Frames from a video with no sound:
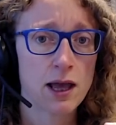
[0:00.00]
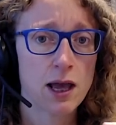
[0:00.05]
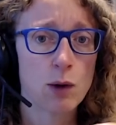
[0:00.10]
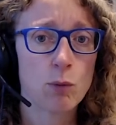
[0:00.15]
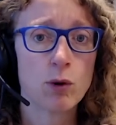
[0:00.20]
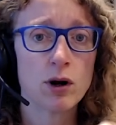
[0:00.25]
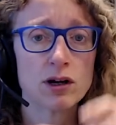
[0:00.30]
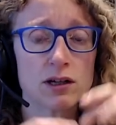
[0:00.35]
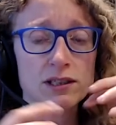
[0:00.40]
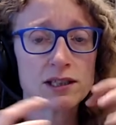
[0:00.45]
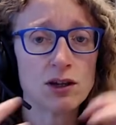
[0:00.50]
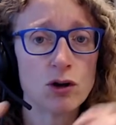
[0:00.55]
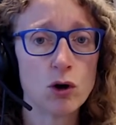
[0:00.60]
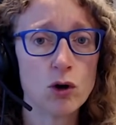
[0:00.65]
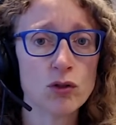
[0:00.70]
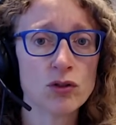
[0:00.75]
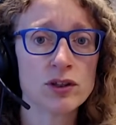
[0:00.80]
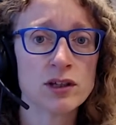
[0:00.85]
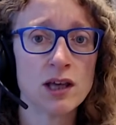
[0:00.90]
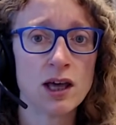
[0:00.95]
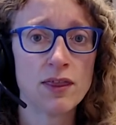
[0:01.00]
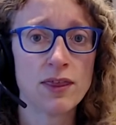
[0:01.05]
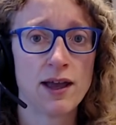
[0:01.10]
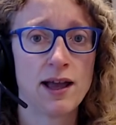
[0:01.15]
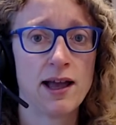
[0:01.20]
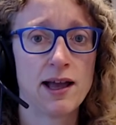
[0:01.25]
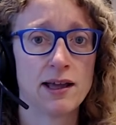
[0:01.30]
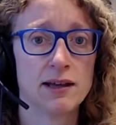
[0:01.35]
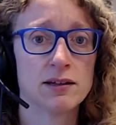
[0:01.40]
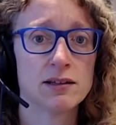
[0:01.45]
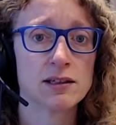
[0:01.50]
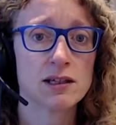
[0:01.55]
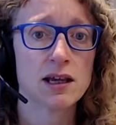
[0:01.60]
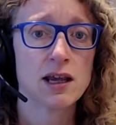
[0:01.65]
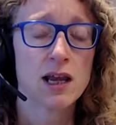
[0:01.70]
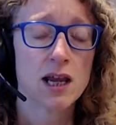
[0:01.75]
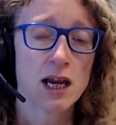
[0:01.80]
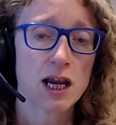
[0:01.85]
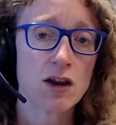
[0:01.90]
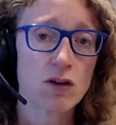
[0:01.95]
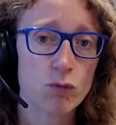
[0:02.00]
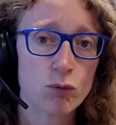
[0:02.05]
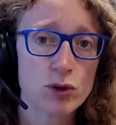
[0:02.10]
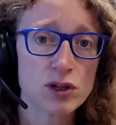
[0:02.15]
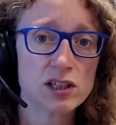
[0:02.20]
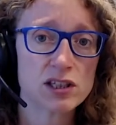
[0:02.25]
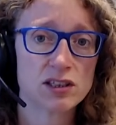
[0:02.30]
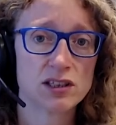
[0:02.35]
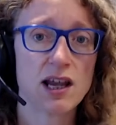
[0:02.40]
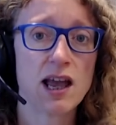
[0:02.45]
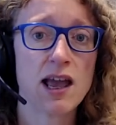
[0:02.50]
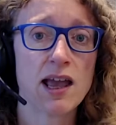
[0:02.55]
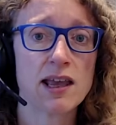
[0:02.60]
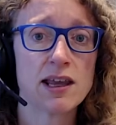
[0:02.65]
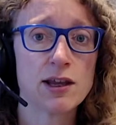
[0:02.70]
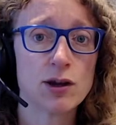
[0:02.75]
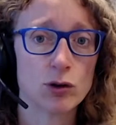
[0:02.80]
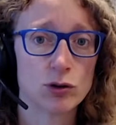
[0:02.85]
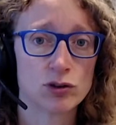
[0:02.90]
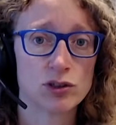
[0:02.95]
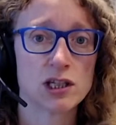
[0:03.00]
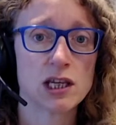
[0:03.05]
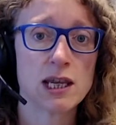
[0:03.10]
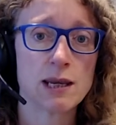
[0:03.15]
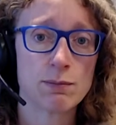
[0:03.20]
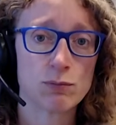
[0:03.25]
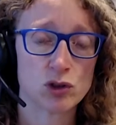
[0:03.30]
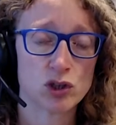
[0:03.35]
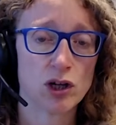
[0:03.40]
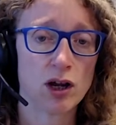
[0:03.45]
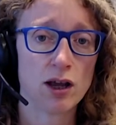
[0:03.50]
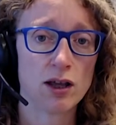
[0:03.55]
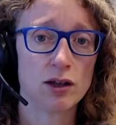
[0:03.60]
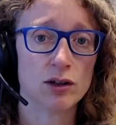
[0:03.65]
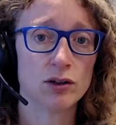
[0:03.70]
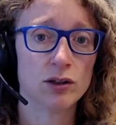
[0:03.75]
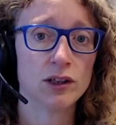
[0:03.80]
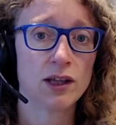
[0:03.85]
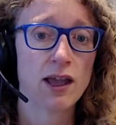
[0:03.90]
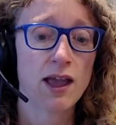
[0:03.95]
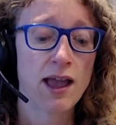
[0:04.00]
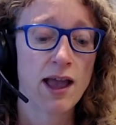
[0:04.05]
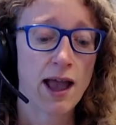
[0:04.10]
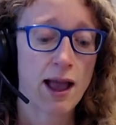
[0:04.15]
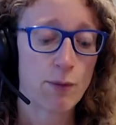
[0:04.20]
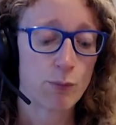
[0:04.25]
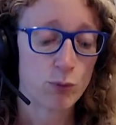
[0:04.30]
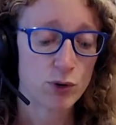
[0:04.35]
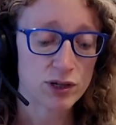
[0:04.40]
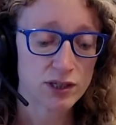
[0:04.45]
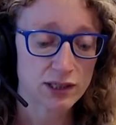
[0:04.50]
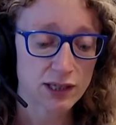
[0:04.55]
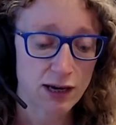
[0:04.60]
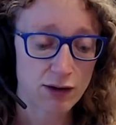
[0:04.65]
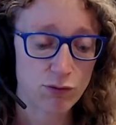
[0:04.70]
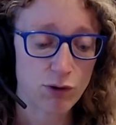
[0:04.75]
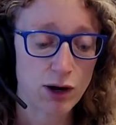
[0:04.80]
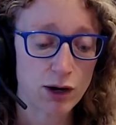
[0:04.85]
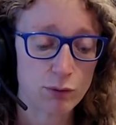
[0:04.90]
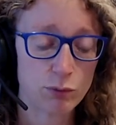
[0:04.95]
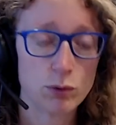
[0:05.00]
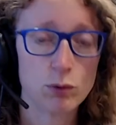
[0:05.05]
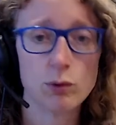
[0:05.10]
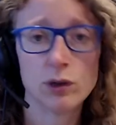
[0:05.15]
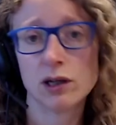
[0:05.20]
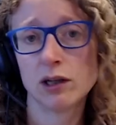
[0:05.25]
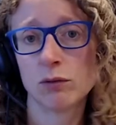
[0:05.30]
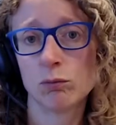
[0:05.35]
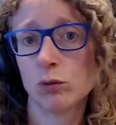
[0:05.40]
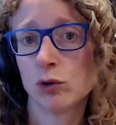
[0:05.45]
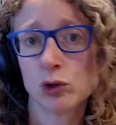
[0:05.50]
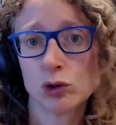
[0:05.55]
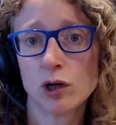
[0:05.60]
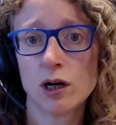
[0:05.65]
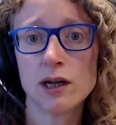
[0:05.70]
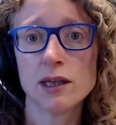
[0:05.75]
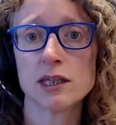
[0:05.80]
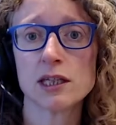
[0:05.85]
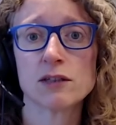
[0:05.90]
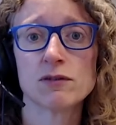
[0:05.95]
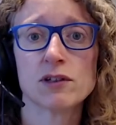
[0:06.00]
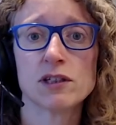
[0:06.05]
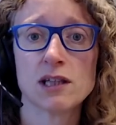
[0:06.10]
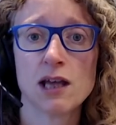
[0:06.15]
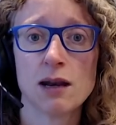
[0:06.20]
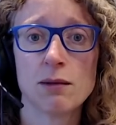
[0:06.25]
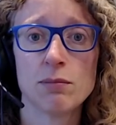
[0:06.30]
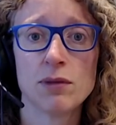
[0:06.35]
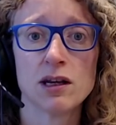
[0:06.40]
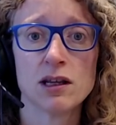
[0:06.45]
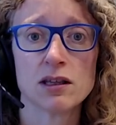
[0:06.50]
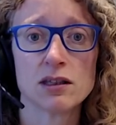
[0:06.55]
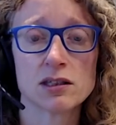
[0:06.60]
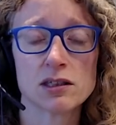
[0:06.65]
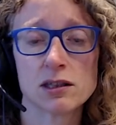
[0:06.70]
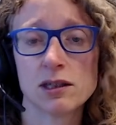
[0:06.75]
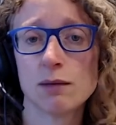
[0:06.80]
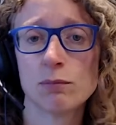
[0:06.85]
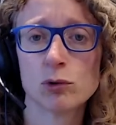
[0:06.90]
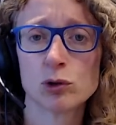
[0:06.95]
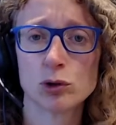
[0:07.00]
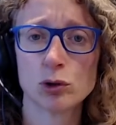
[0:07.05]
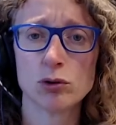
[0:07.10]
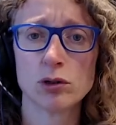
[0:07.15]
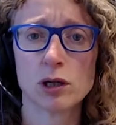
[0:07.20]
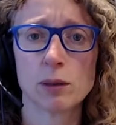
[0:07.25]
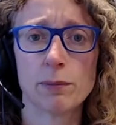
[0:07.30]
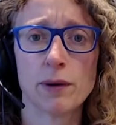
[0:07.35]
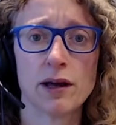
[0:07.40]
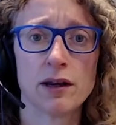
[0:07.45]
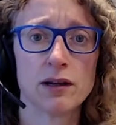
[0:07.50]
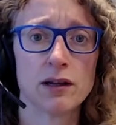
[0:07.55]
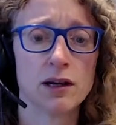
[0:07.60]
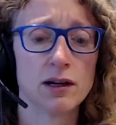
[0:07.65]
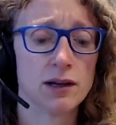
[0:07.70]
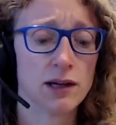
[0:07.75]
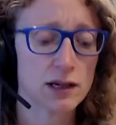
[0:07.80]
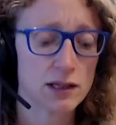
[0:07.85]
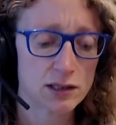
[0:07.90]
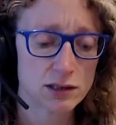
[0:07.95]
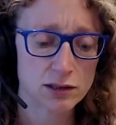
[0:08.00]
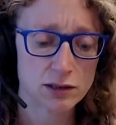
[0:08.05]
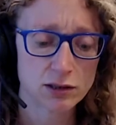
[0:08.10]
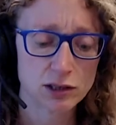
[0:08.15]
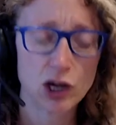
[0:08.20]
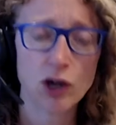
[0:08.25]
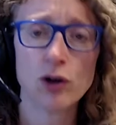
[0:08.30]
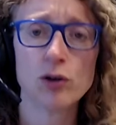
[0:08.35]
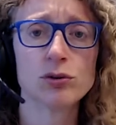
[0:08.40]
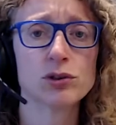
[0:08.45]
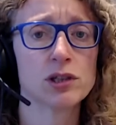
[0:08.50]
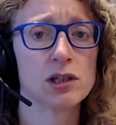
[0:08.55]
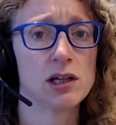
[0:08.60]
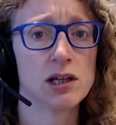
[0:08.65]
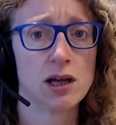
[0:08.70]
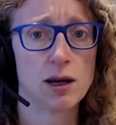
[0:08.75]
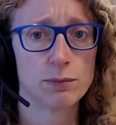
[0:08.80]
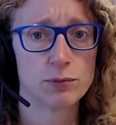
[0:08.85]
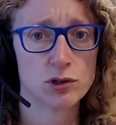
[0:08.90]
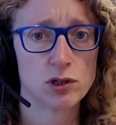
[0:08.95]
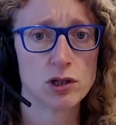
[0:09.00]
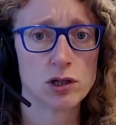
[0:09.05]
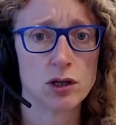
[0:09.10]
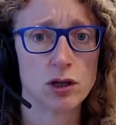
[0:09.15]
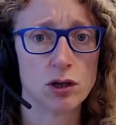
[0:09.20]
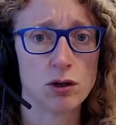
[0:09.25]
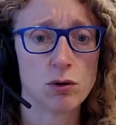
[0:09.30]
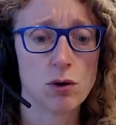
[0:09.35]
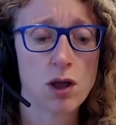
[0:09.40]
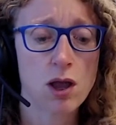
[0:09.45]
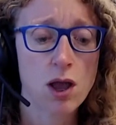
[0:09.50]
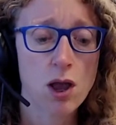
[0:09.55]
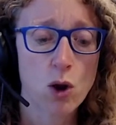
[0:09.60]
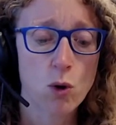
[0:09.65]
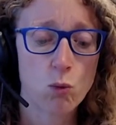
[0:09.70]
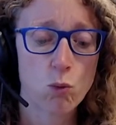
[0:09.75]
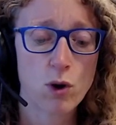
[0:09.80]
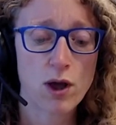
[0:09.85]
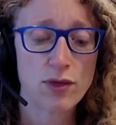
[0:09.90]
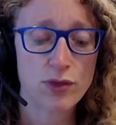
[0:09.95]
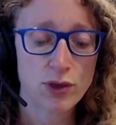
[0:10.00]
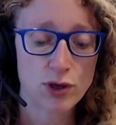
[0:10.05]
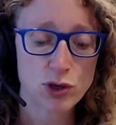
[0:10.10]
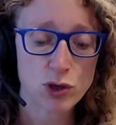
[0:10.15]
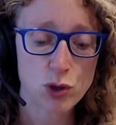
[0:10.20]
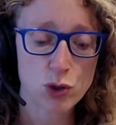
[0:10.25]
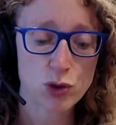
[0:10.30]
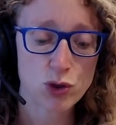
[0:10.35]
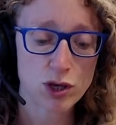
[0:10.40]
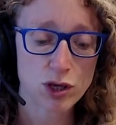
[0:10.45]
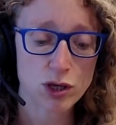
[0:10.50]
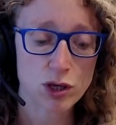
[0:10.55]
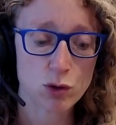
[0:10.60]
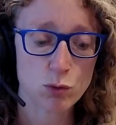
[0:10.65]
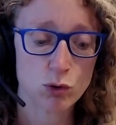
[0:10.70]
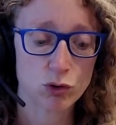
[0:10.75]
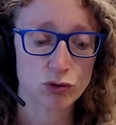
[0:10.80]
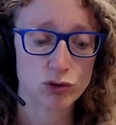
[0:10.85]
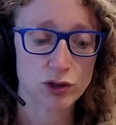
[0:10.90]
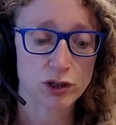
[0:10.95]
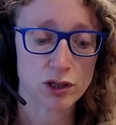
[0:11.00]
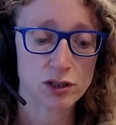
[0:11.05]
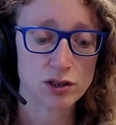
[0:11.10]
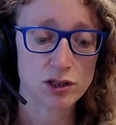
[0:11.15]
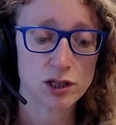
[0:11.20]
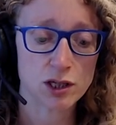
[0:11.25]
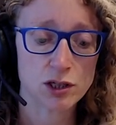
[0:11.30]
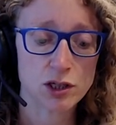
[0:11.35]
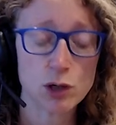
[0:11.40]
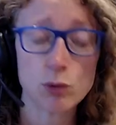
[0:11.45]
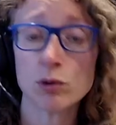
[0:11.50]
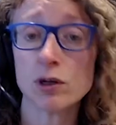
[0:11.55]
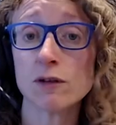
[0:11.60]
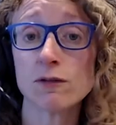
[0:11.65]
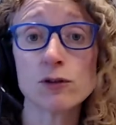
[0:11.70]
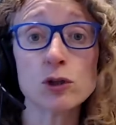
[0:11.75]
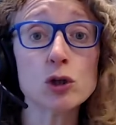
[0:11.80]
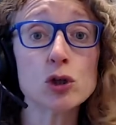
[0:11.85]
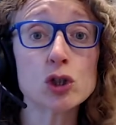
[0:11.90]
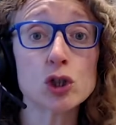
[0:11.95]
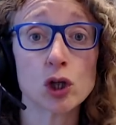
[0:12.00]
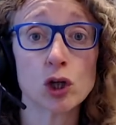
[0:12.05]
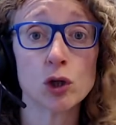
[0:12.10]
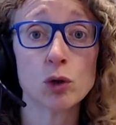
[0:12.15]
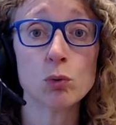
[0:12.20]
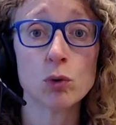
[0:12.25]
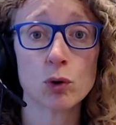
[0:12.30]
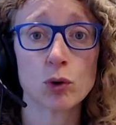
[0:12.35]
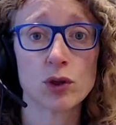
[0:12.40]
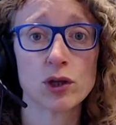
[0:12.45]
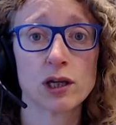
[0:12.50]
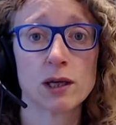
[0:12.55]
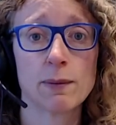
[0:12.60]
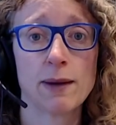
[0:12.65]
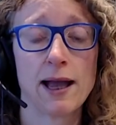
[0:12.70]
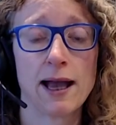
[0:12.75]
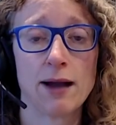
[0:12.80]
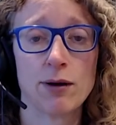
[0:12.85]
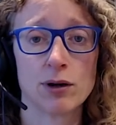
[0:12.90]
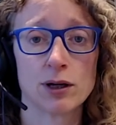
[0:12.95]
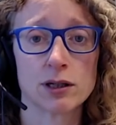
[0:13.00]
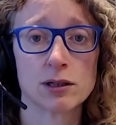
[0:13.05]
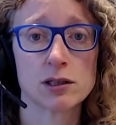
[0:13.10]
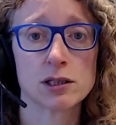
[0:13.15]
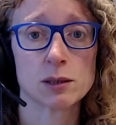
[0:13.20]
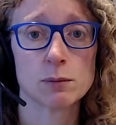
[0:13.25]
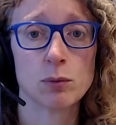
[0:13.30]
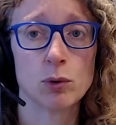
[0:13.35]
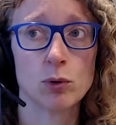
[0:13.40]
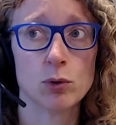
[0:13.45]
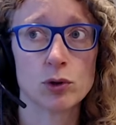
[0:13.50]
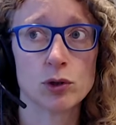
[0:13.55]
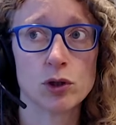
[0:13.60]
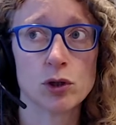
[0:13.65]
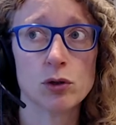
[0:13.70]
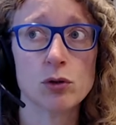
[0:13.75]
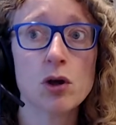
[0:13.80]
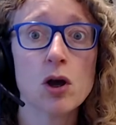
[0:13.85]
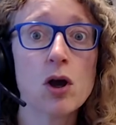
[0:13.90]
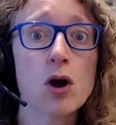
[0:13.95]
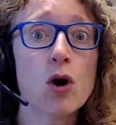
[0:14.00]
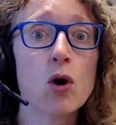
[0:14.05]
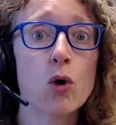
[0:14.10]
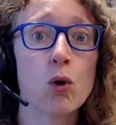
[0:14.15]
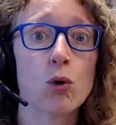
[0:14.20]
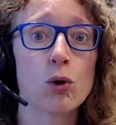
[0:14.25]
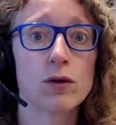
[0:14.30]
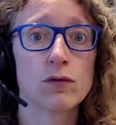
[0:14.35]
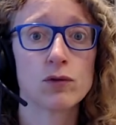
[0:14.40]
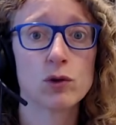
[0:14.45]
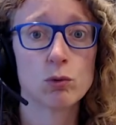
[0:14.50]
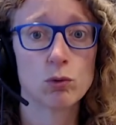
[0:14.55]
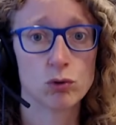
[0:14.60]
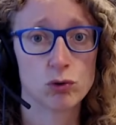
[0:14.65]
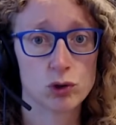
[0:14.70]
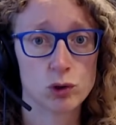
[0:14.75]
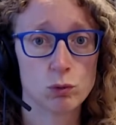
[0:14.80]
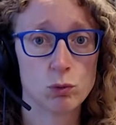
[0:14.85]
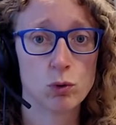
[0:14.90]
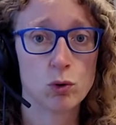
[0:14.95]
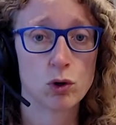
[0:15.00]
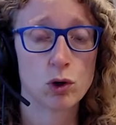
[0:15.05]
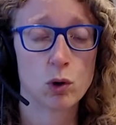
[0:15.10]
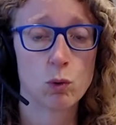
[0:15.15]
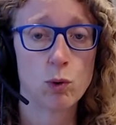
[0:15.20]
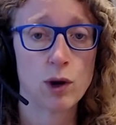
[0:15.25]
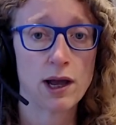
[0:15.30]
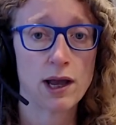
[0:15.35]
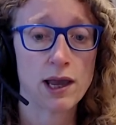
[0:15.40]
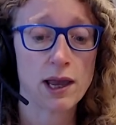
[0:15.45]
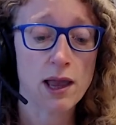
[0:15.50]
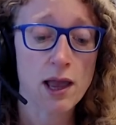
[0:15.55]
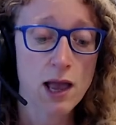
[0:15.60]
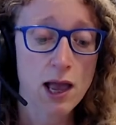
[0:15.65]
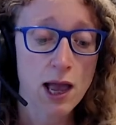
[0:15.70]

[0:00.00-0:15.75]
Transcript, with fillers: Whereas, on the other hand, if we stay on team child and we say, right, well, we'll, try this for 10 minutes and then we'll talk about it, and then it's totally up to you whether you think you want to continue. And if you do, we'll think about how I can support you or if you want to walk away.